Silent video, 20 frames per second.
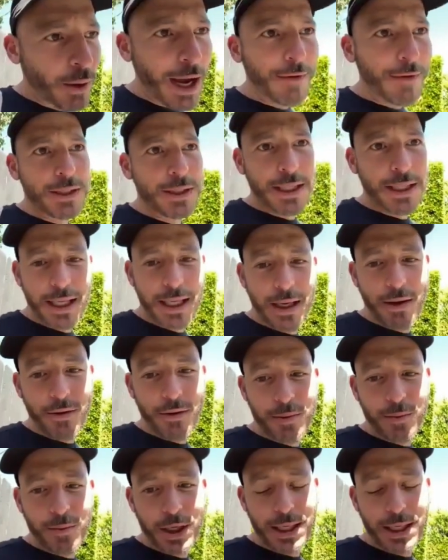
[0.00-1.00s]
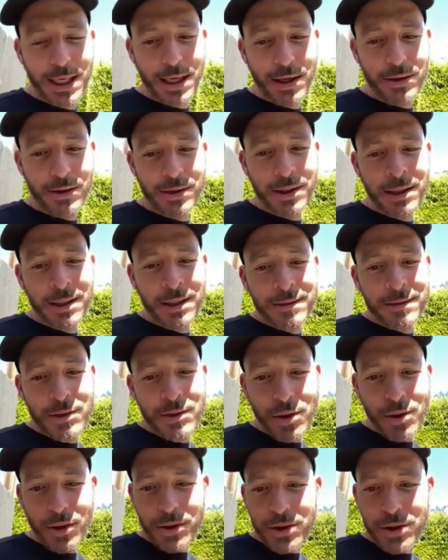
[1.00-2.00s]
you have to take care of them right now.
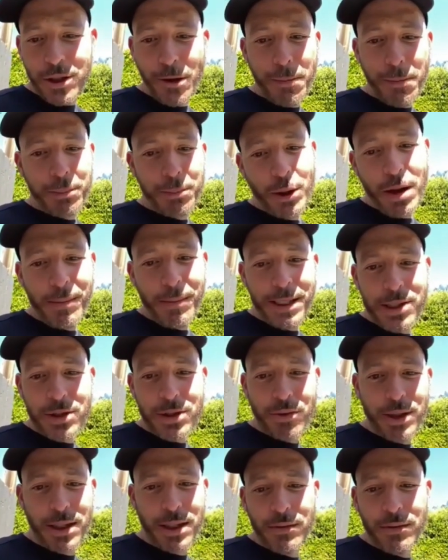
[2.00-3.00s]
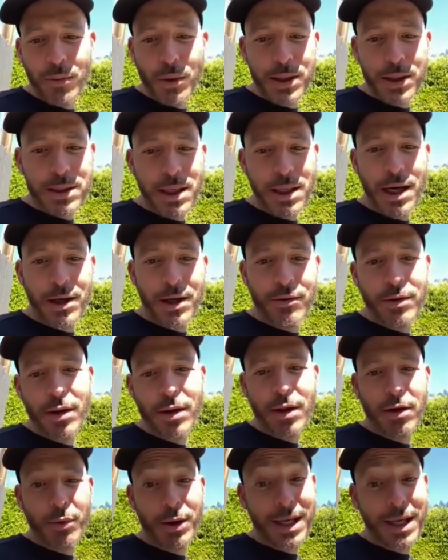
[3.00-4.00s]
Yeah. So there's two people on my street. One's
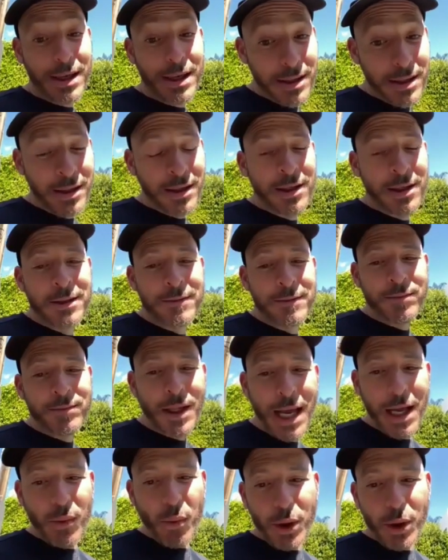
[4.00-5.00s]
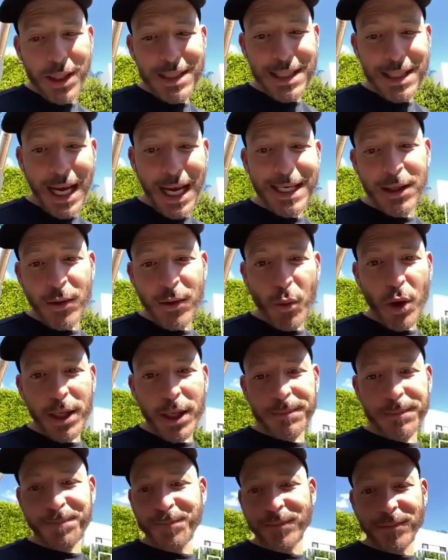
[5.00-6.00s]
103 and one is
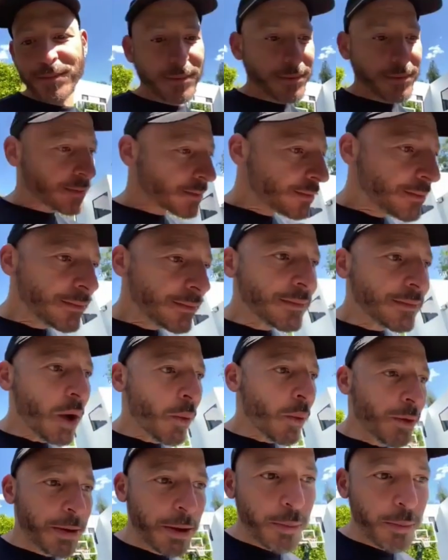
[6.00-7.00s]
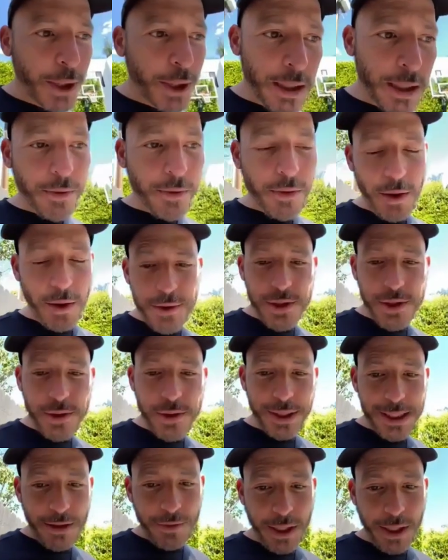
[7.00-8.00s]
91. We've been bringing them
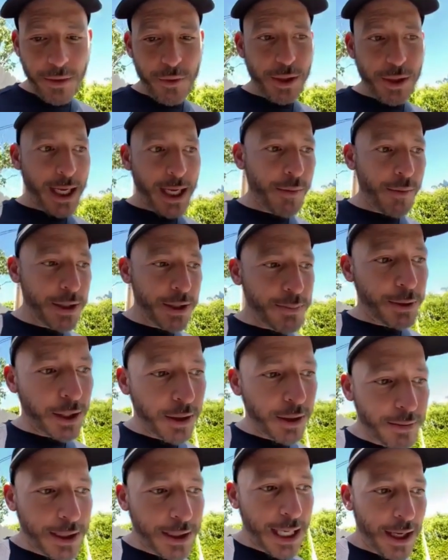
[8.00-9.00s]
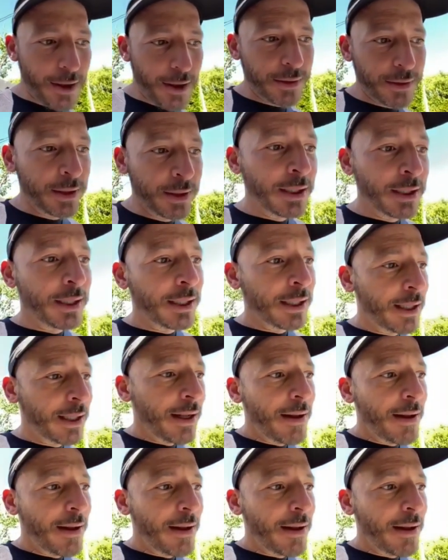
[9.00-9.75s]
groceries every other day. We spray them down.